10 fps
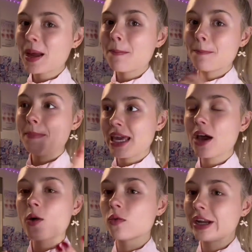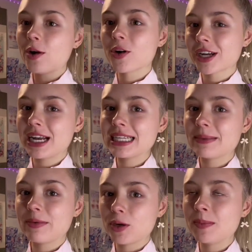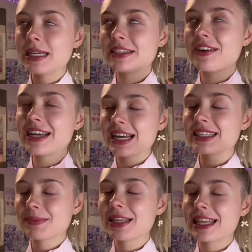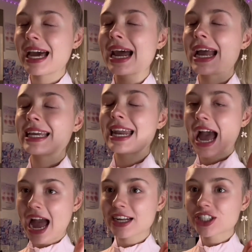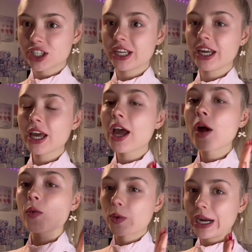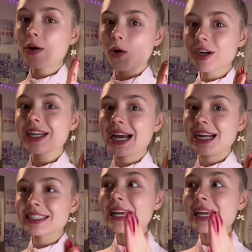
me reorganize my room is if I get something that I can actually reorganize